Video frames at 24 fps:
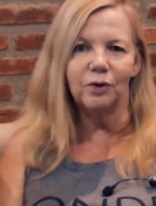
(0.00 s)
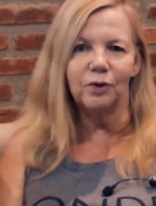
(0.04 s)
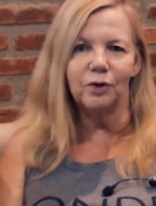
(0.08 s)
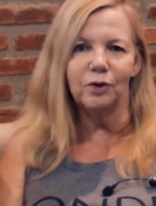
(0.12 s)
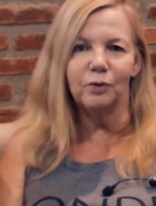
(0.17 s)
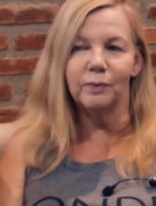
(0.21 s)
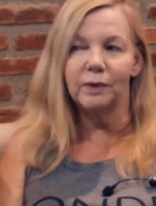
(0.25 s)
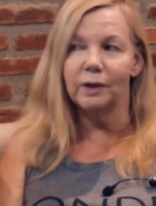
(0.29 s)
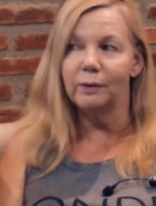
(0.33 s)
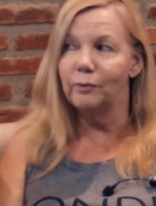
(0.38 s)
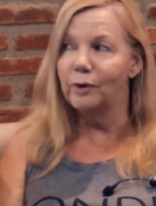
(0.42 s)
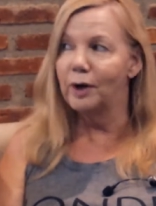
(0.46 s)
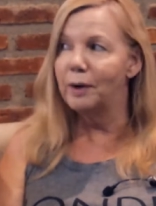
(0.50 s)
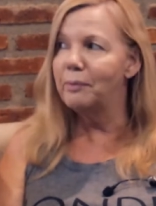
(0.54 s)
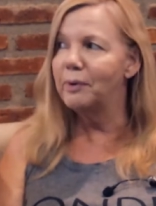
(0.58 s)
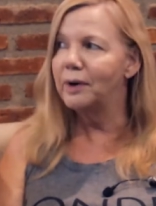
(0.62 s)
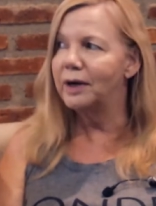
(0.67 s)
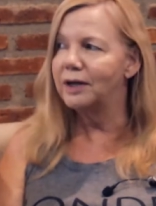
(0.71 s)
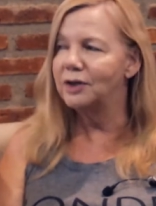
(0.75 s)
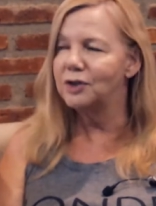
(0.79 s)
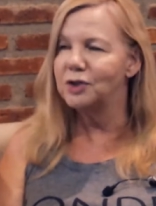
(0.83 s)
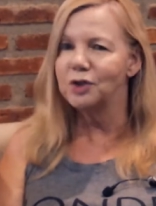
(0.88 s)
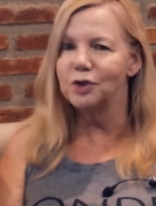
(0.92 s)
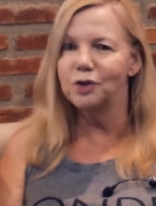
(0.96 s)
And I'm right by
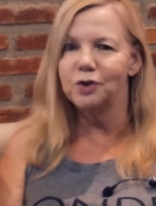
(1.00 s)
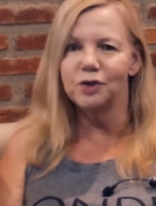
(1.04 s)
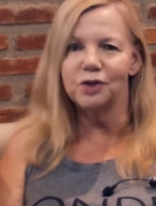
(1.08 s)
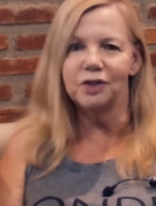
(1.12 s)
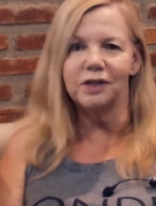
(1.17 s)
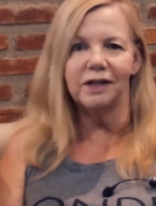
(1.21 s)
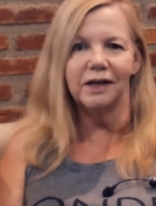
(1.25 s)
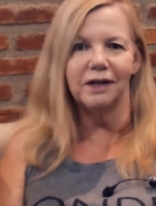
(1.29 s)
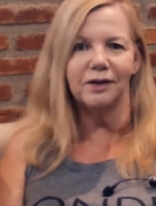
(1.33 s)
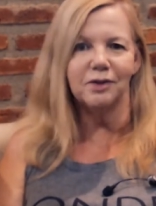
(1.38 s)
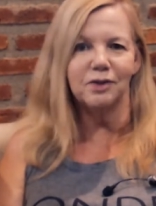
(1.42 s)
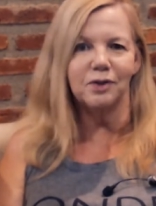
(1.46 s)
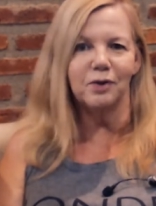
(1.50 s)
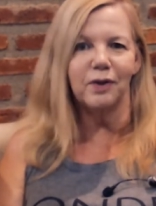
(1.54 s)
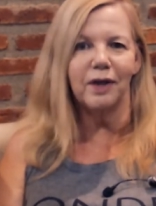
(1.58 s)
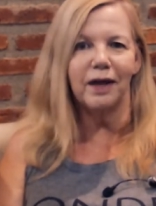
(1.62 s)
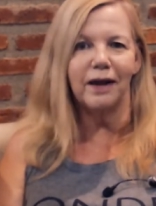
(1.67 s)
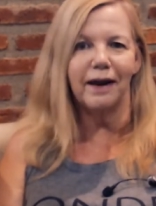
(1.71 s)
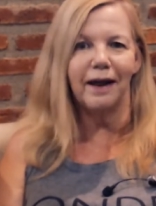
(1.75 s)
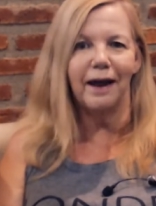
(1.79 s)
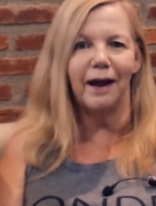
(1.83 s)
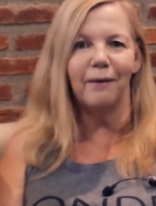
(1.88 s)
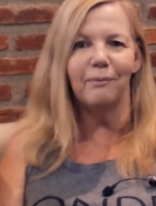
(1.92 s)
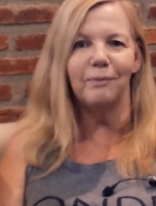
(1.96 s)
a church now, so that
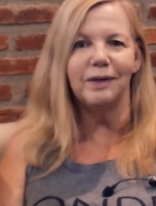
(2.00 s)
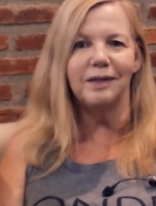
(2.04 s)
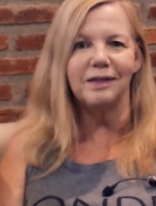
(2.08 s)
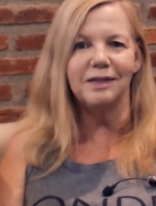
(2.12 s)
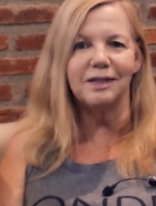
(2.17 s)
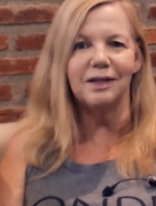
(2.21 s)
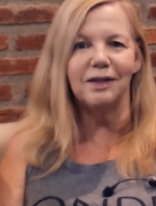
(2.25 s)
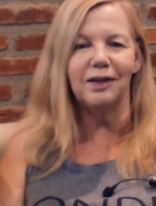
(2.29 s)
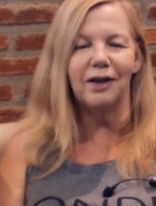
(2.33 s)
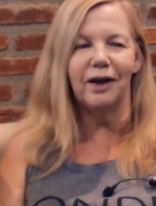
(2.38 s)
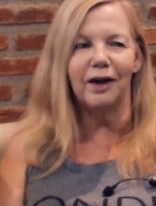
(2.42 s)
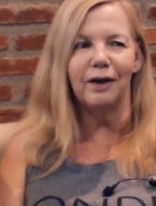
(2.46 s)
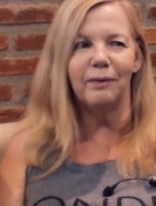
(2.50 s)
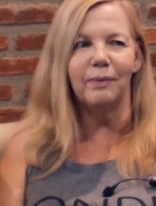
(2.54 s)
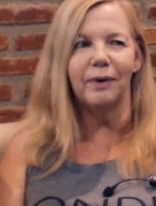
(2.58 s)
happens a lot.